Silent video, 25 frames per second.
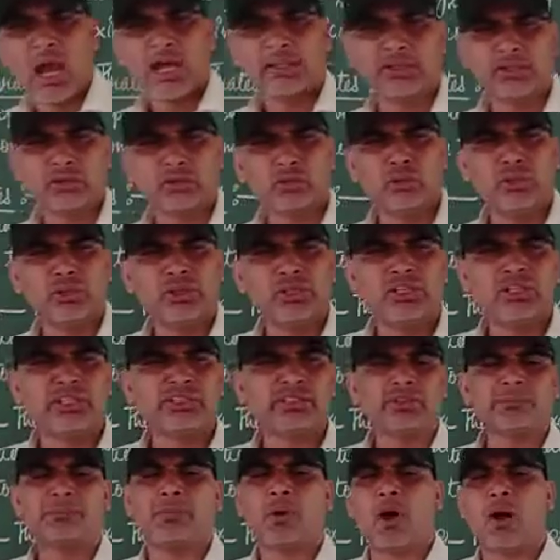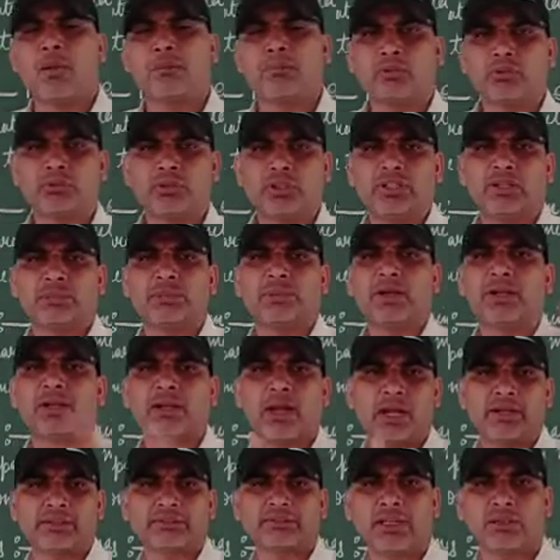and the urine is formed to the different
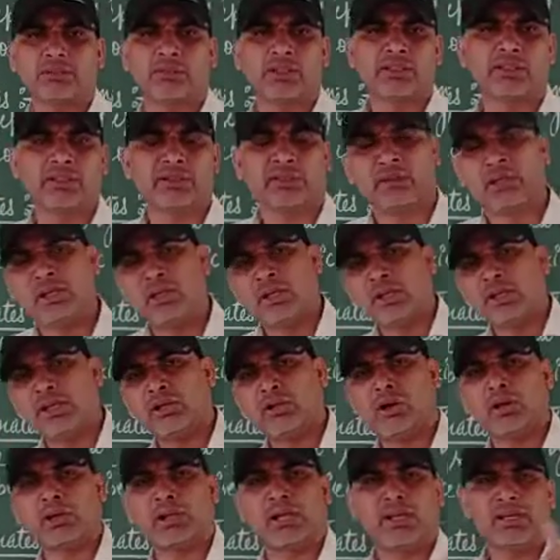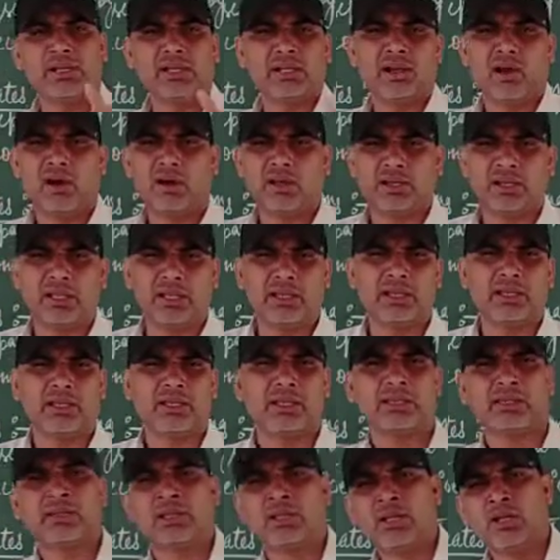kinds of the inorganic,
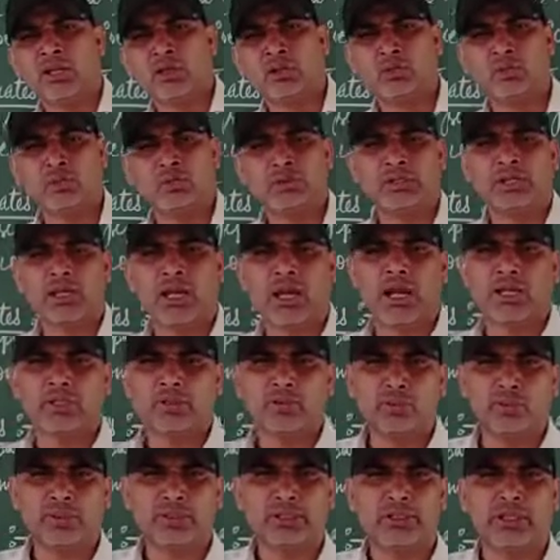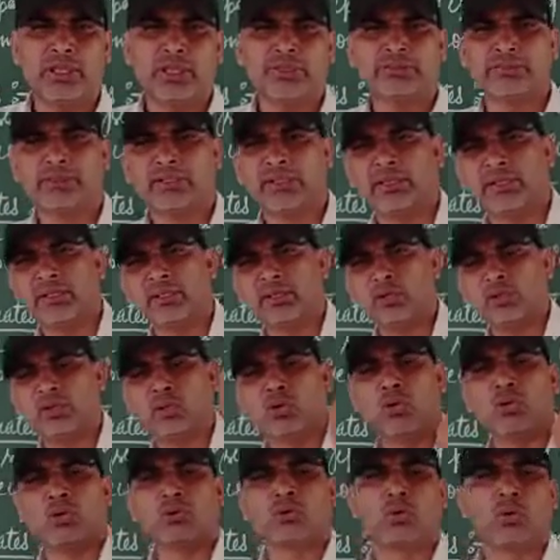organic, urea, uric acid,
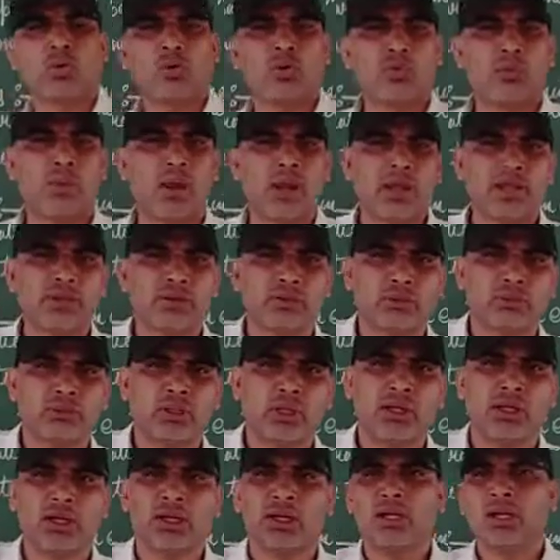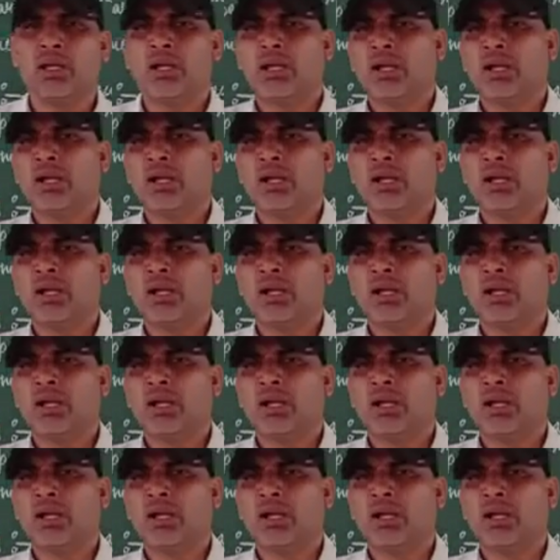urochrome, and to the